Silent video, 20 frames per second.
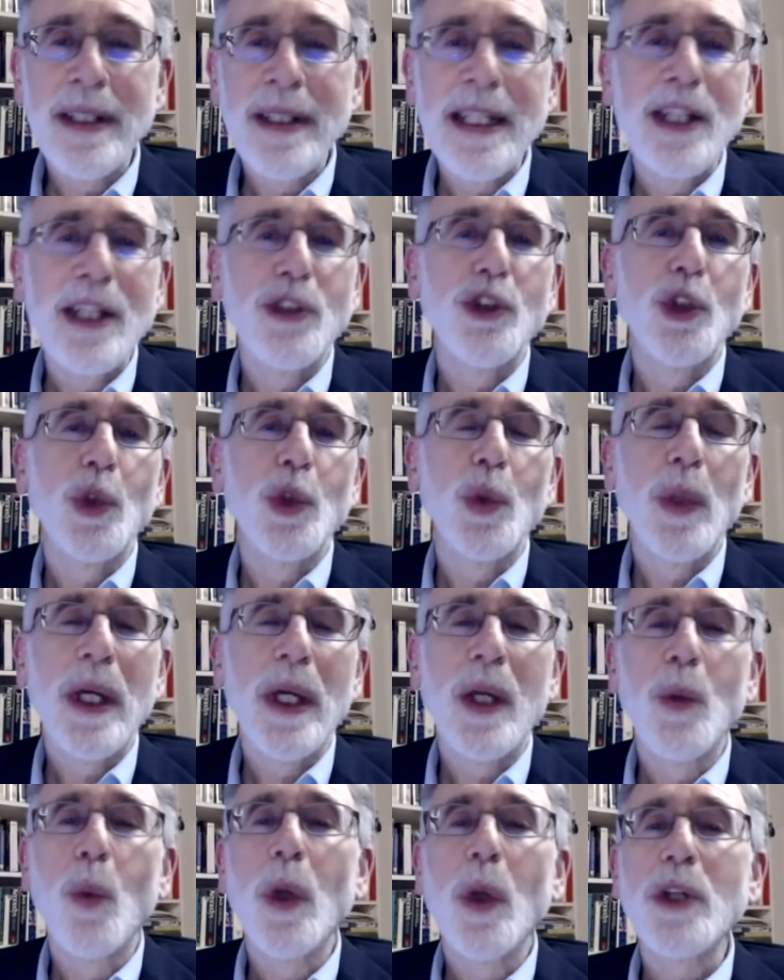issue
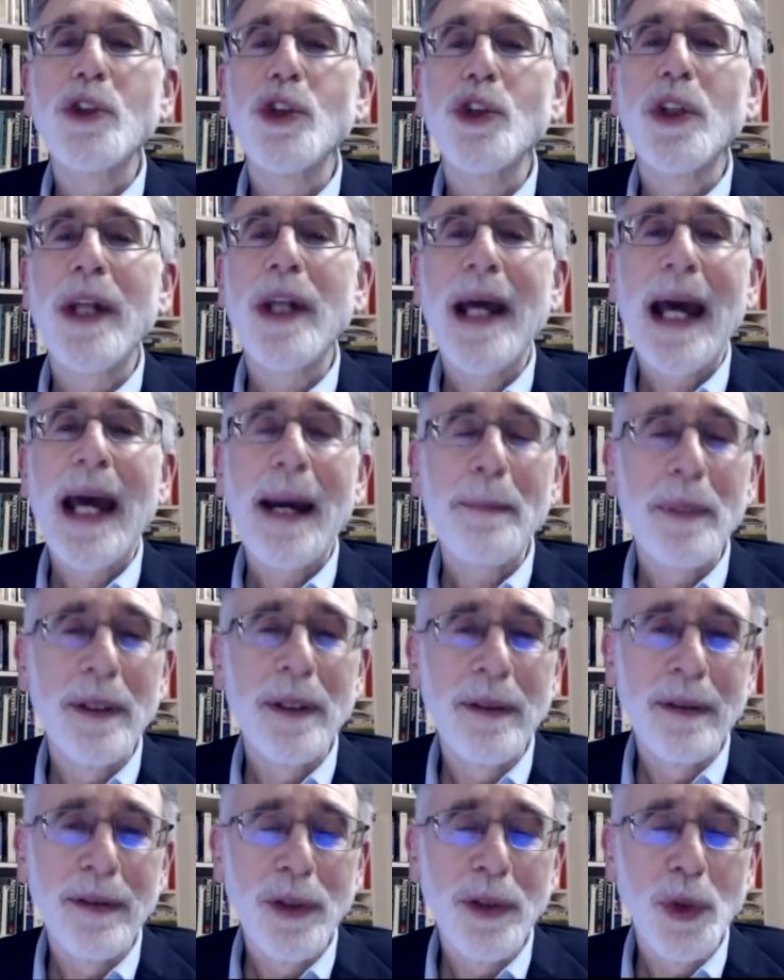and what should
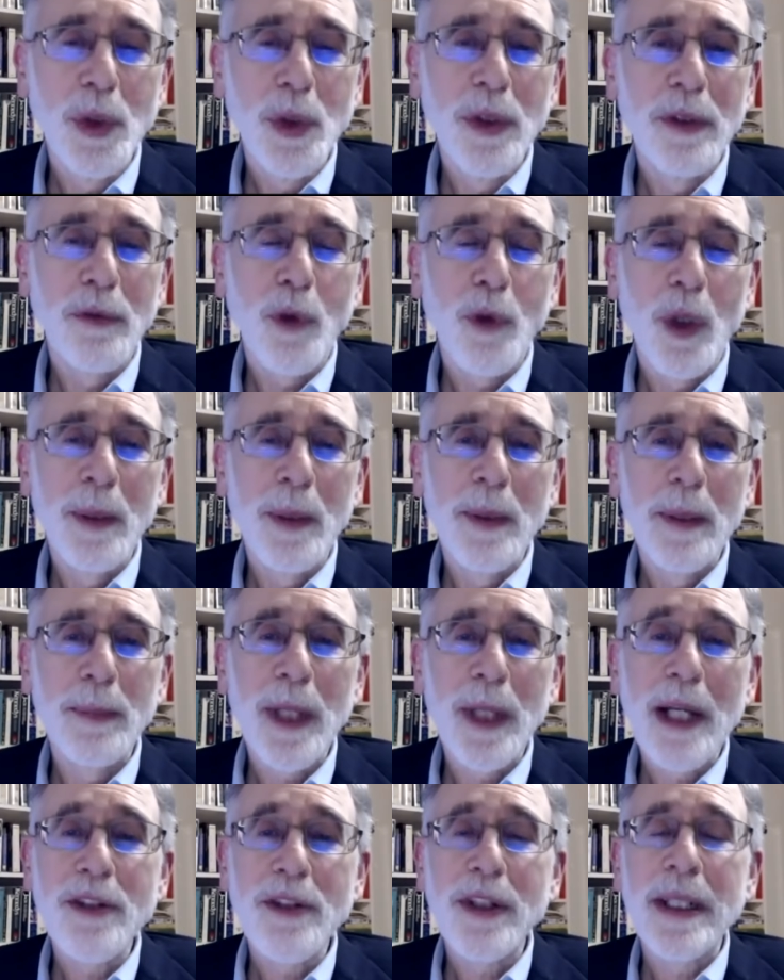happen to the former
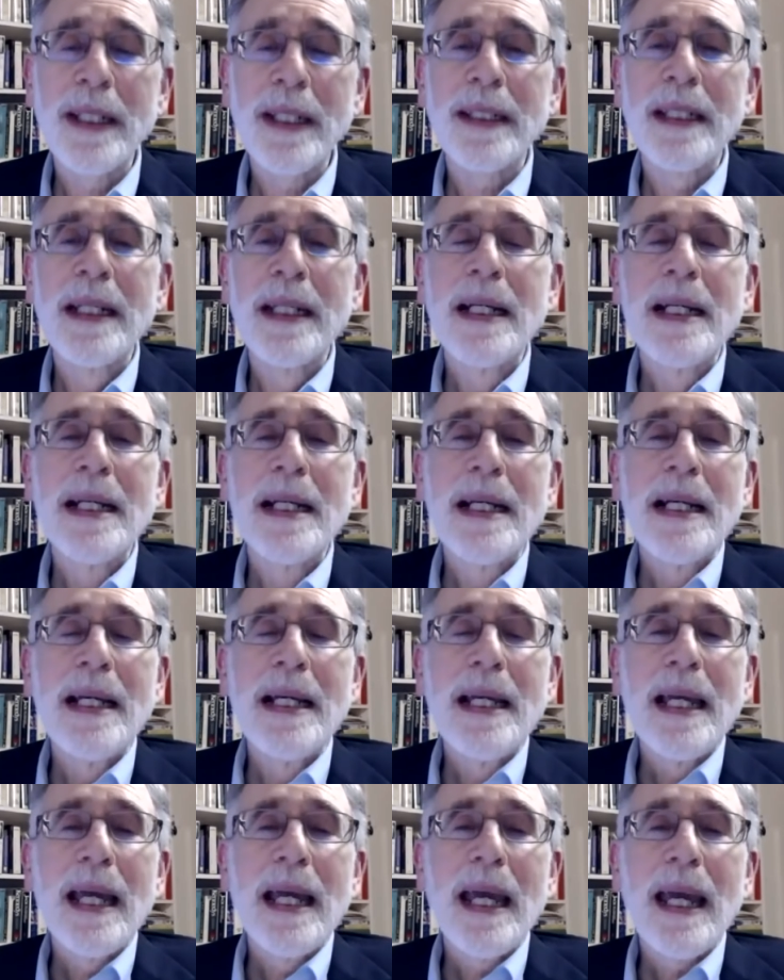president.
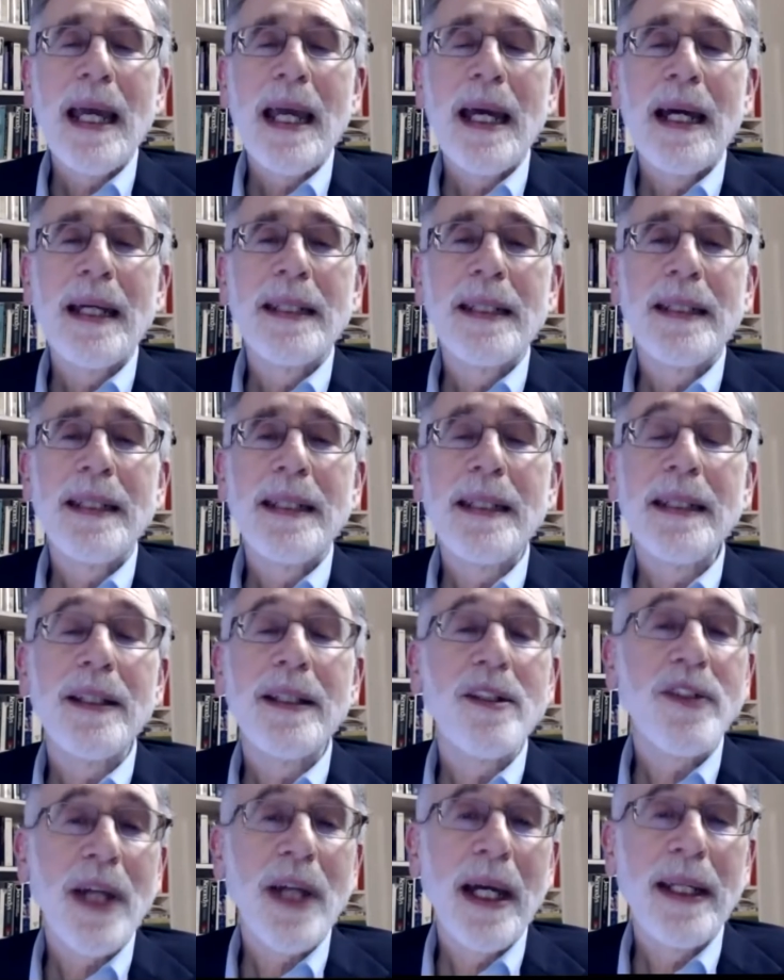And he
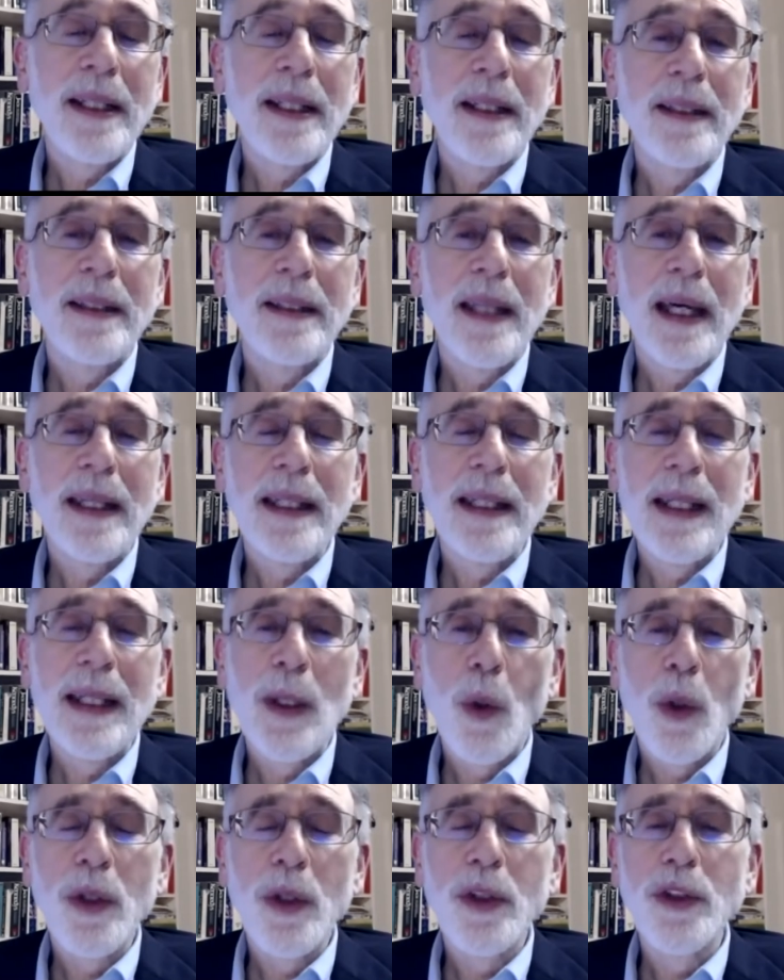decided that in
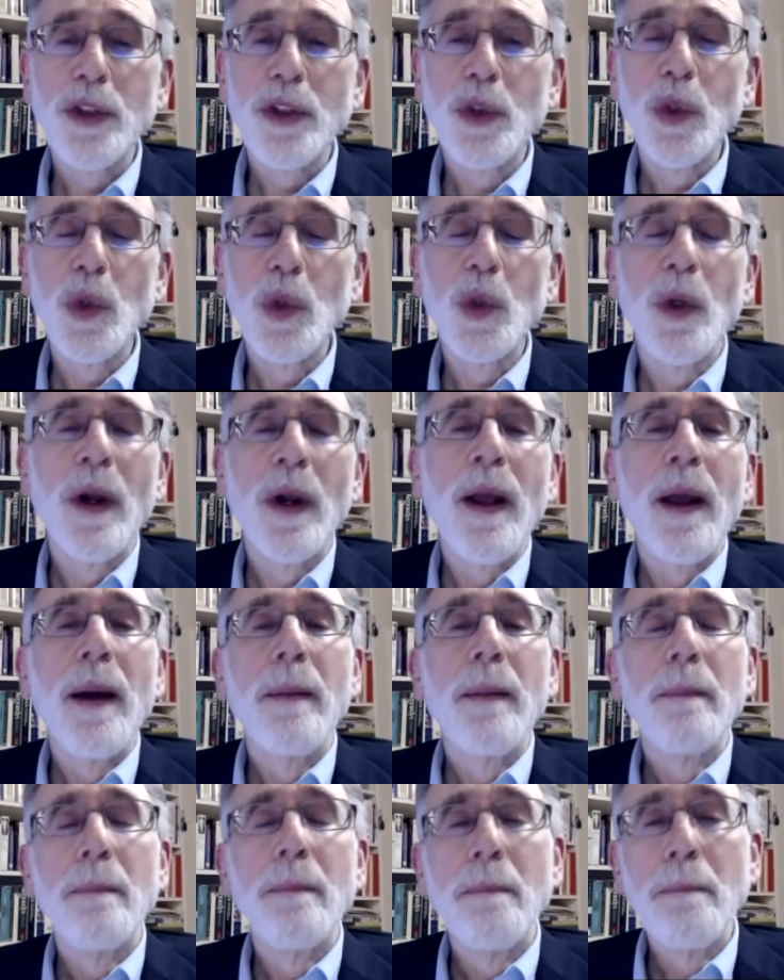order to
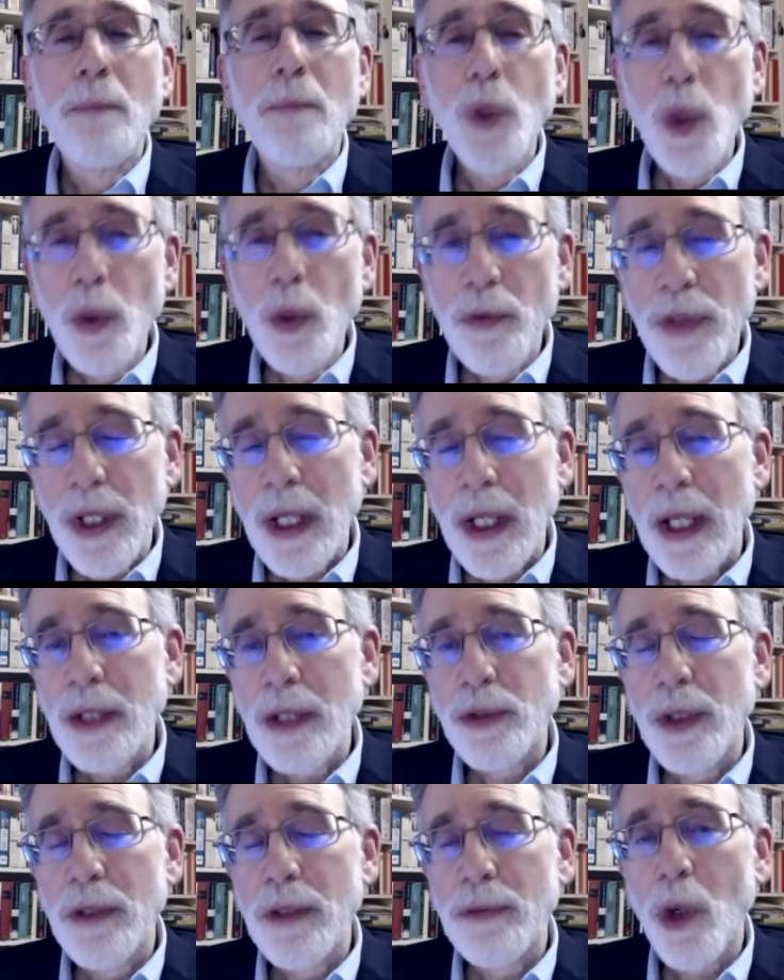move the
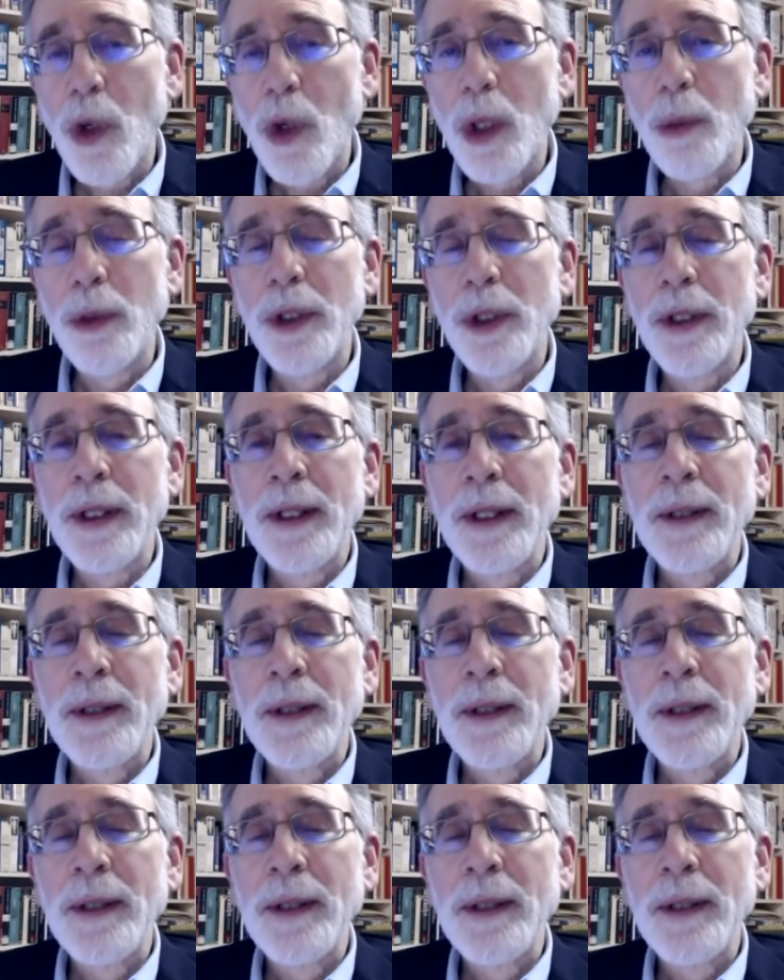country forward,